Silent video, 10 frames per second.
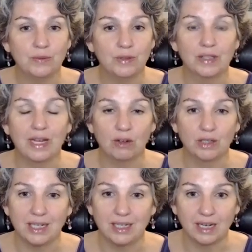feel how
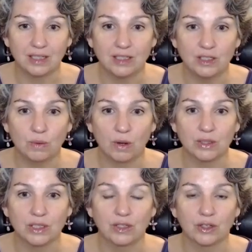connected you
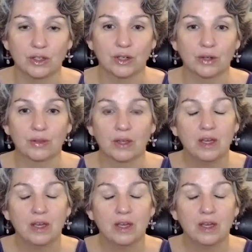are to the earth.